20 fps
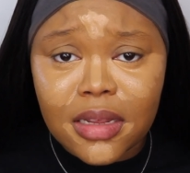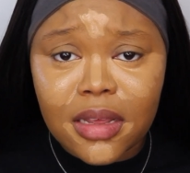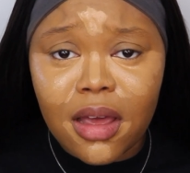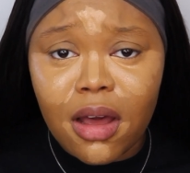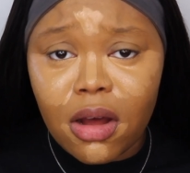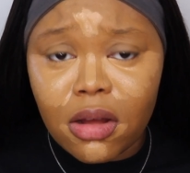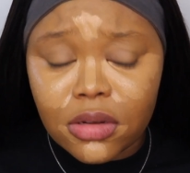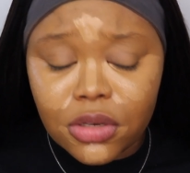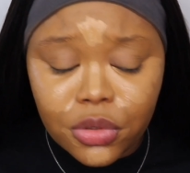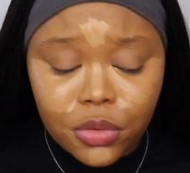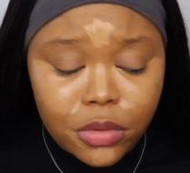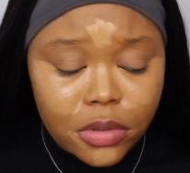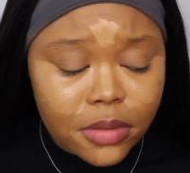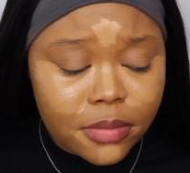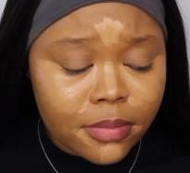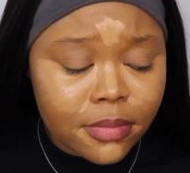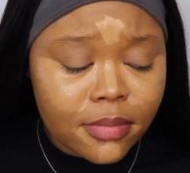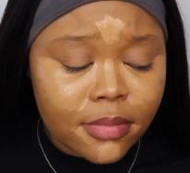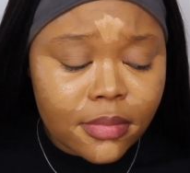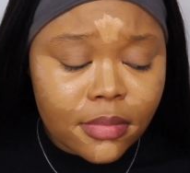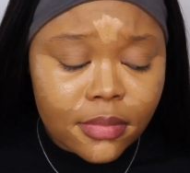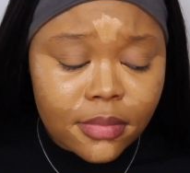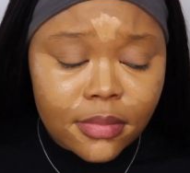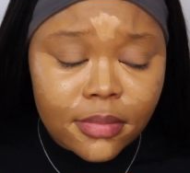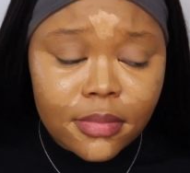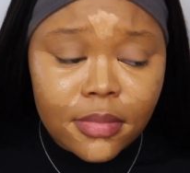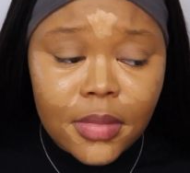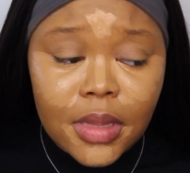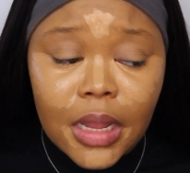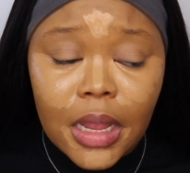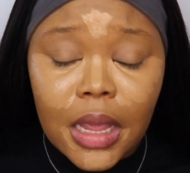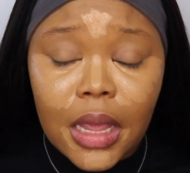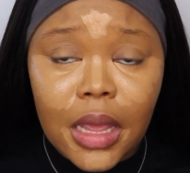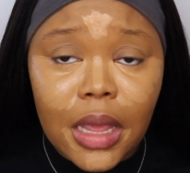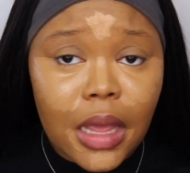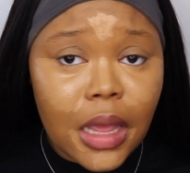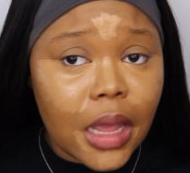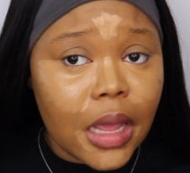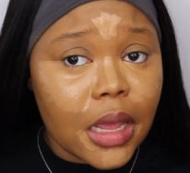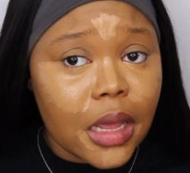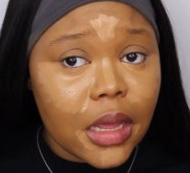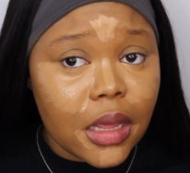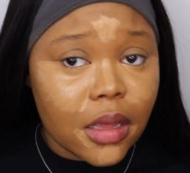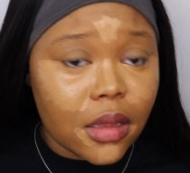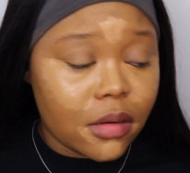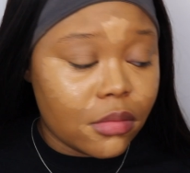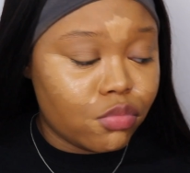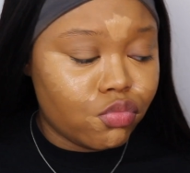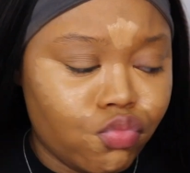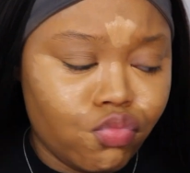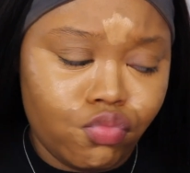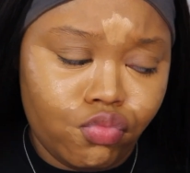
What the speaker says: contour, and